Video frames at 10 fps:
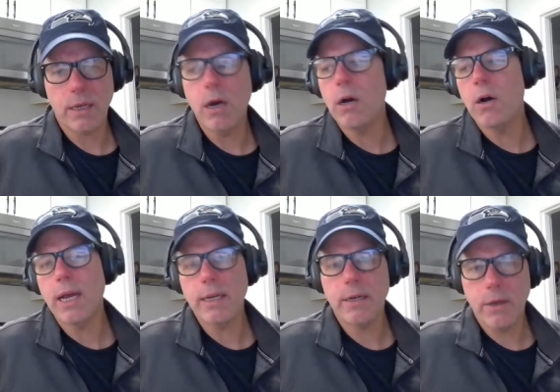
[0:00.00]
oh,
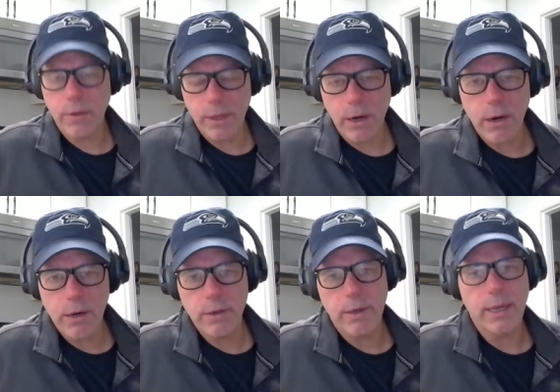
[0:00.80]
I didn't know that
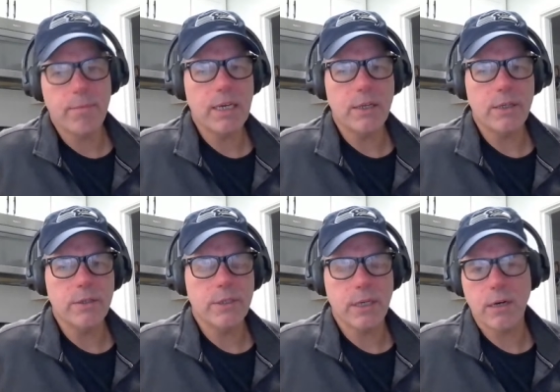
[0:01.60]
our
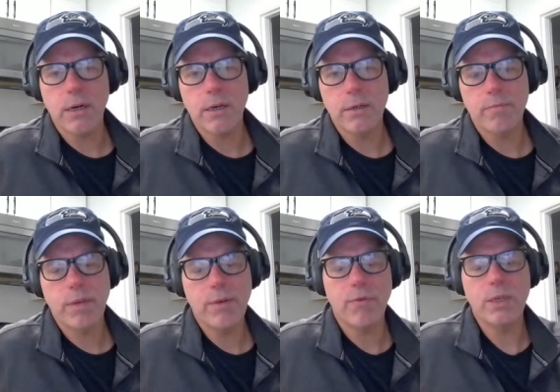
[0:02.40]
emails and our
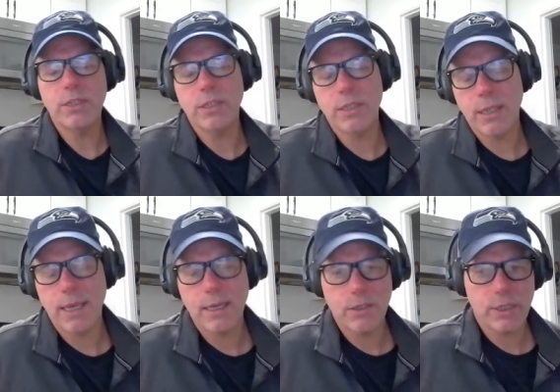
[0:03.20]
invoices and
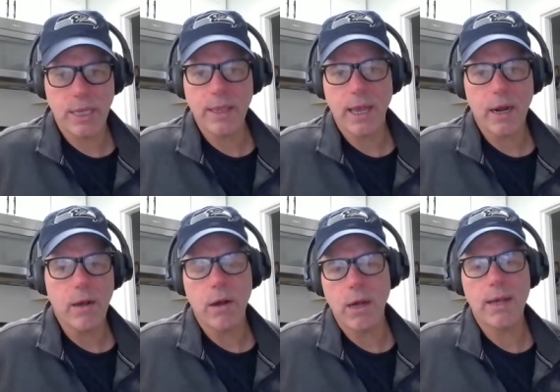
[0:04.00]
things said that.
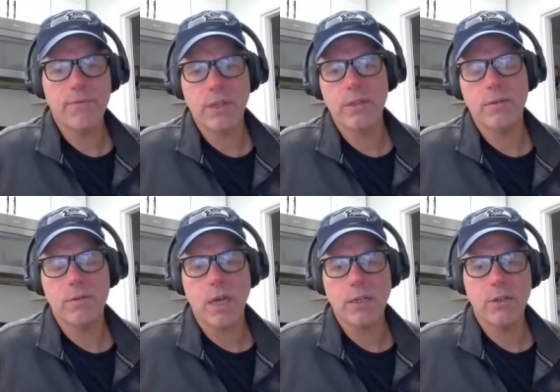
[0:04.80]
I'll have to
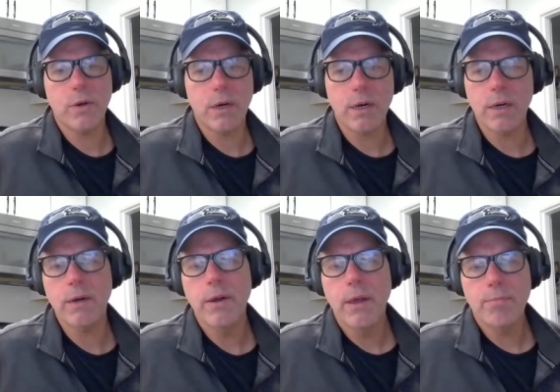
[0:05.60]
talk to
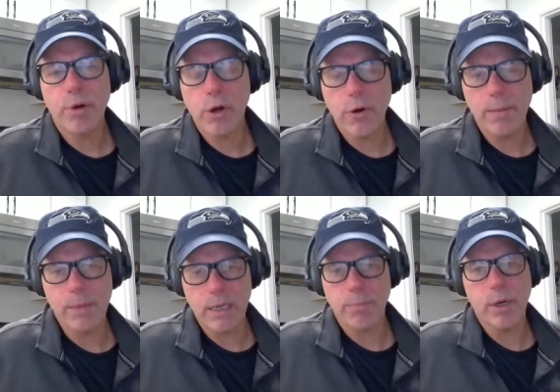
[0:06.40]
our
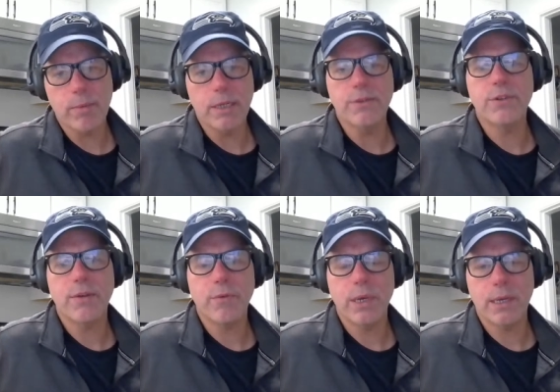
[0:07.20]
programming department and see
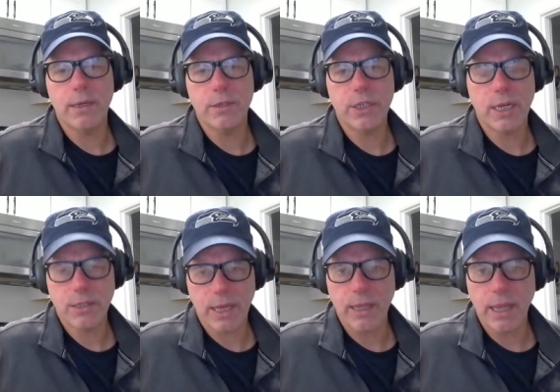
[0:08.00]
if we can
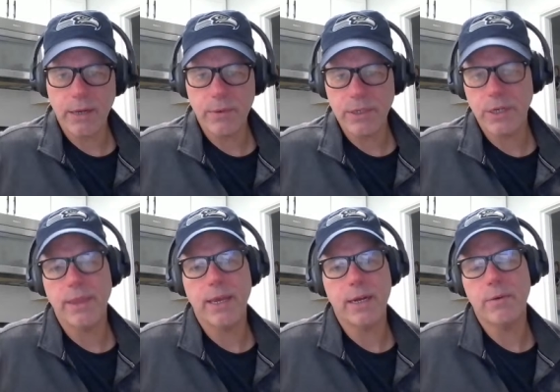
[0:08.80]
change that language
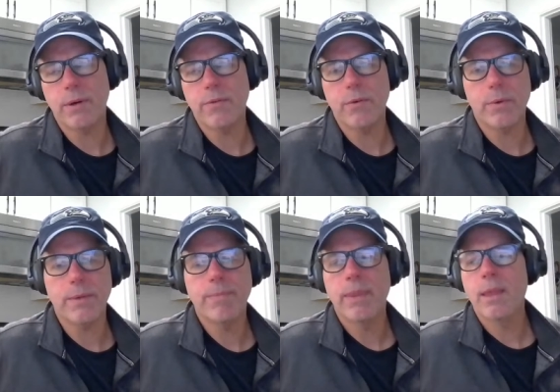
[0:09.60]
on that or whatever. Well,